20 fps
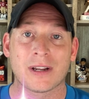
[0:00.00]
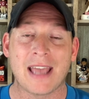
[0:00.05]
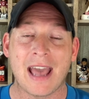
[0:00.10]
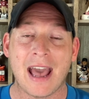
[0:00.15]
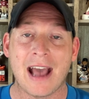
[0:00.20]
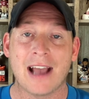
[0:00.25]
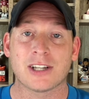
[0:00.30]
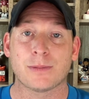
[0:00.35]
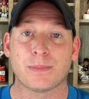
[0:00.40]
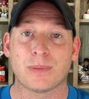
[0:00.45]

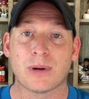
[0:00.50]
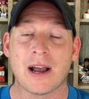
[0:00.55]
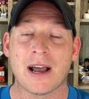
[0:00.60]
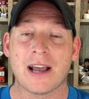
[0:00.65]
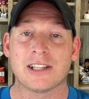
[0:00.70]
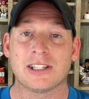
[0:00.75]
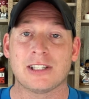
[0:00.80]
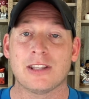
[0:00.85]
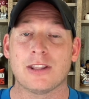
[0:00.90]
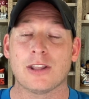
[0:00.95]
cash
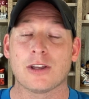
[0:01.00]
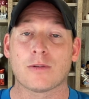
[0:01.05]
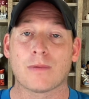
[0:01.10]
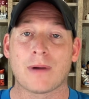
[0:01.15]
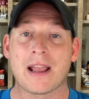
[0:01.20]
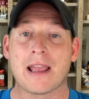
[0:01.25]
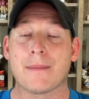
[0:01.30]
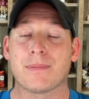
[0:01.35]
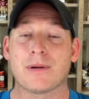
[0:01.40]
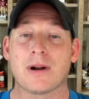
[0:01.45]
prize to the
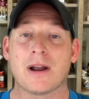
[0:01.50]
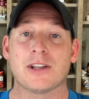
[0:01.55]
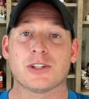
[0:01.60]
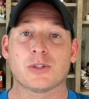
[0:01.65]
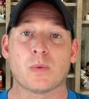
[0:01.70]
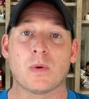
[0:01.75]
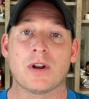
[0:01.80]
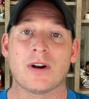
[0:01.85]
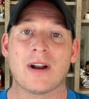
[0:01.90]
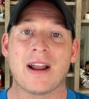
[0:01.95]
grand
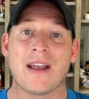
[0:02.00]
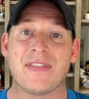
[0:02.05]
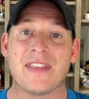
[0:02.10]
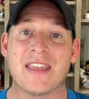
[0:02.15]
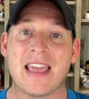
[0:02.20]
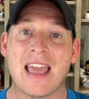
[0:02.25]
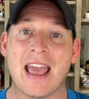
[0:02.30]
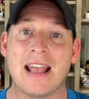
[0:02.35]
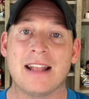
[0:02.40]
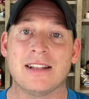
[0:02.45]
prize winner at
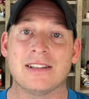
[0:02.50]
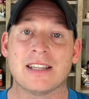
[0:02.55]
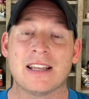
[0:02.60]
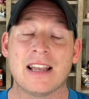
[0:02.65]
the end.